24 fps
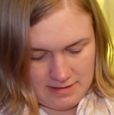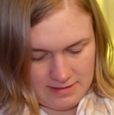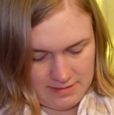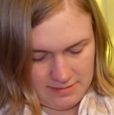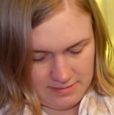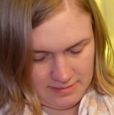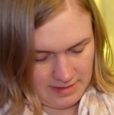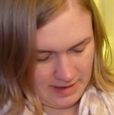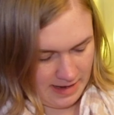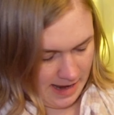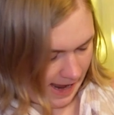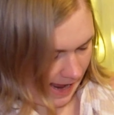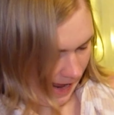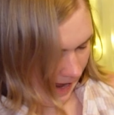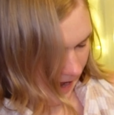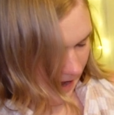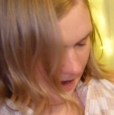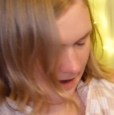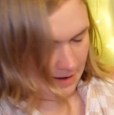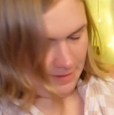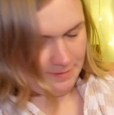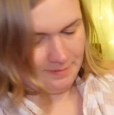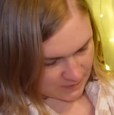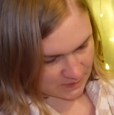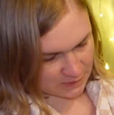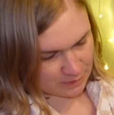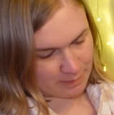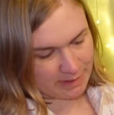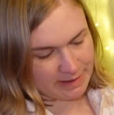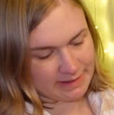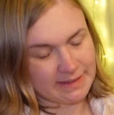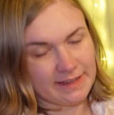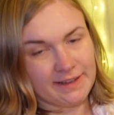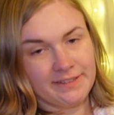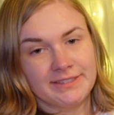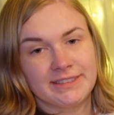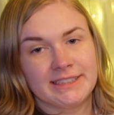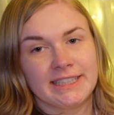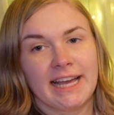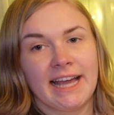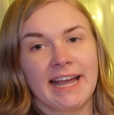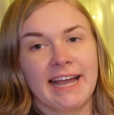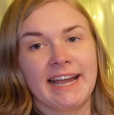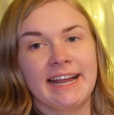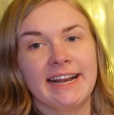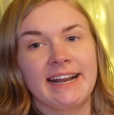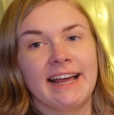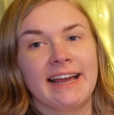Okay, so my left
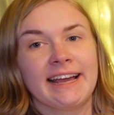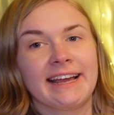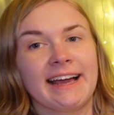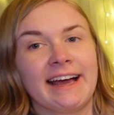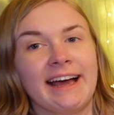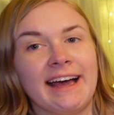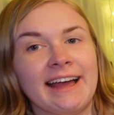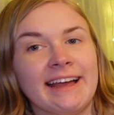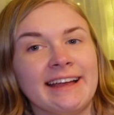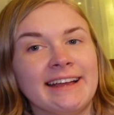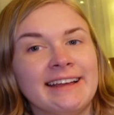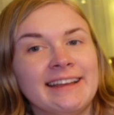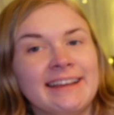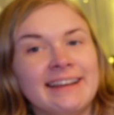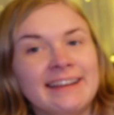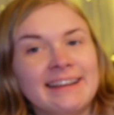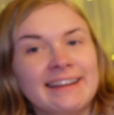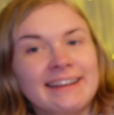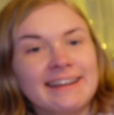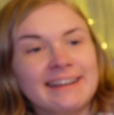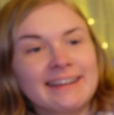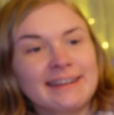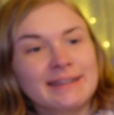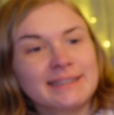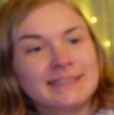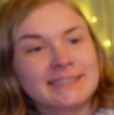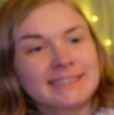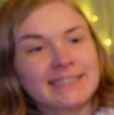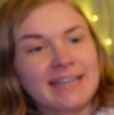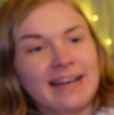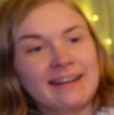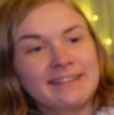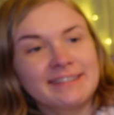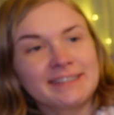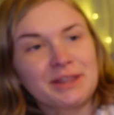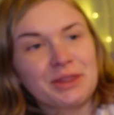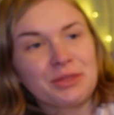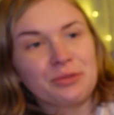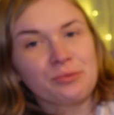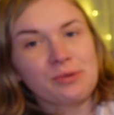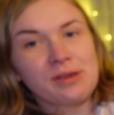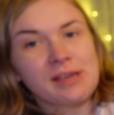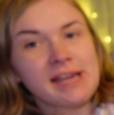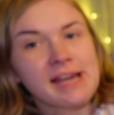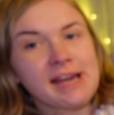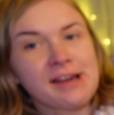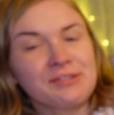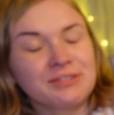side, I got a solid
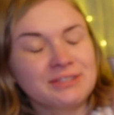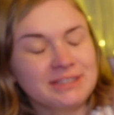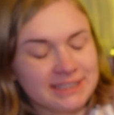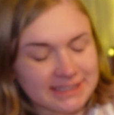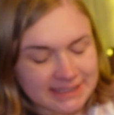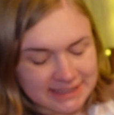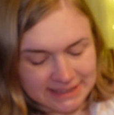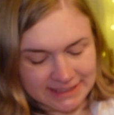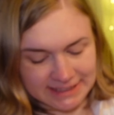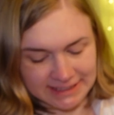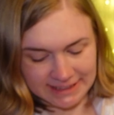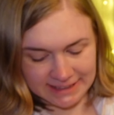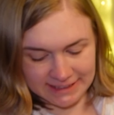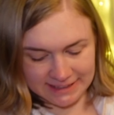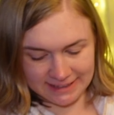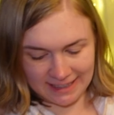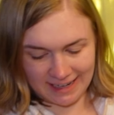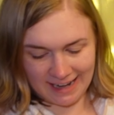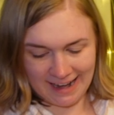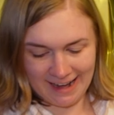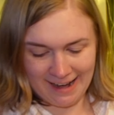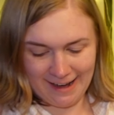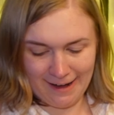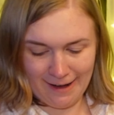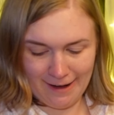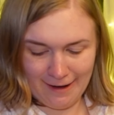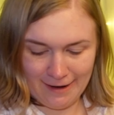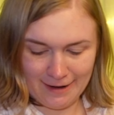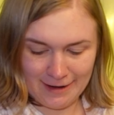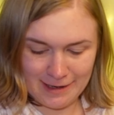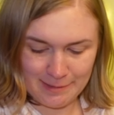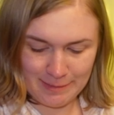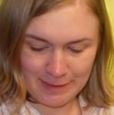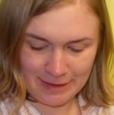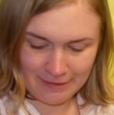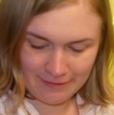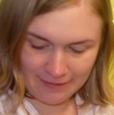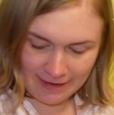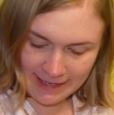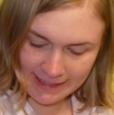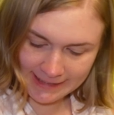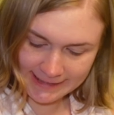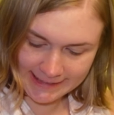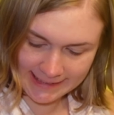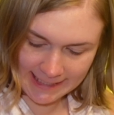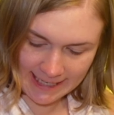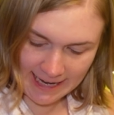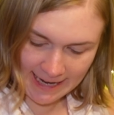3 ounces, and my
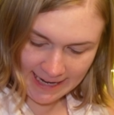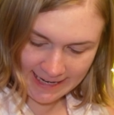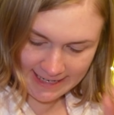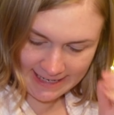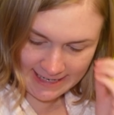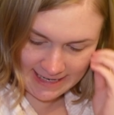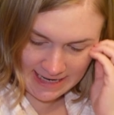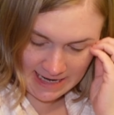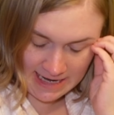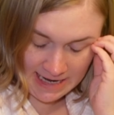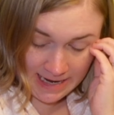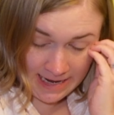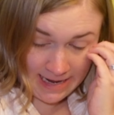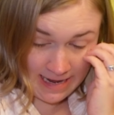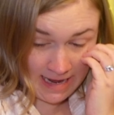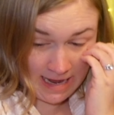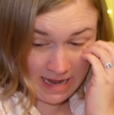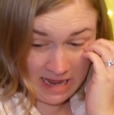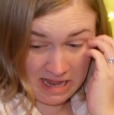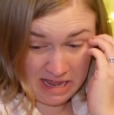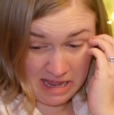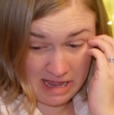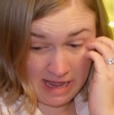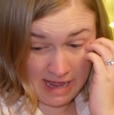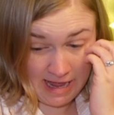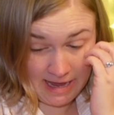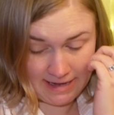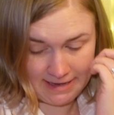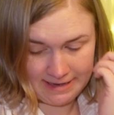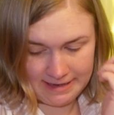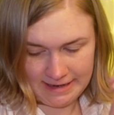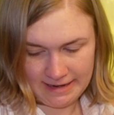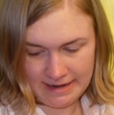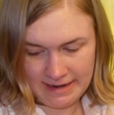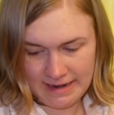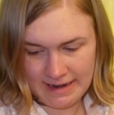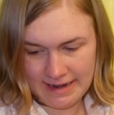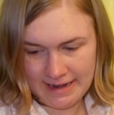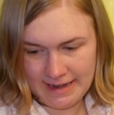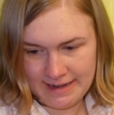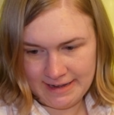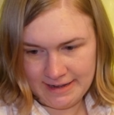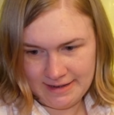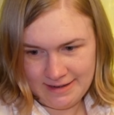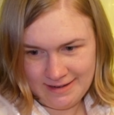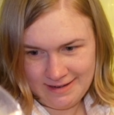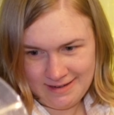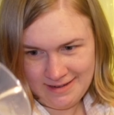right side, I
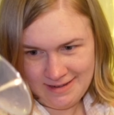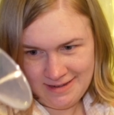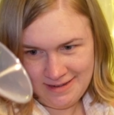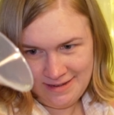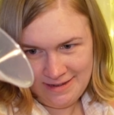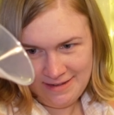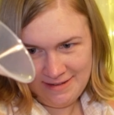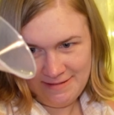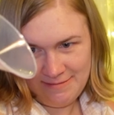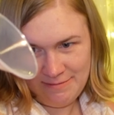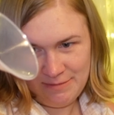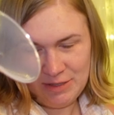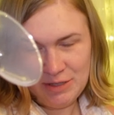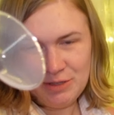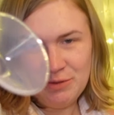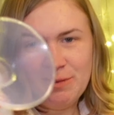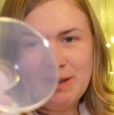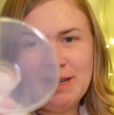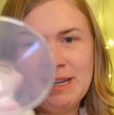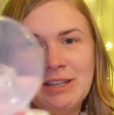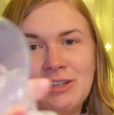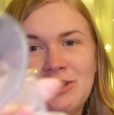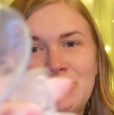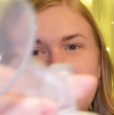got between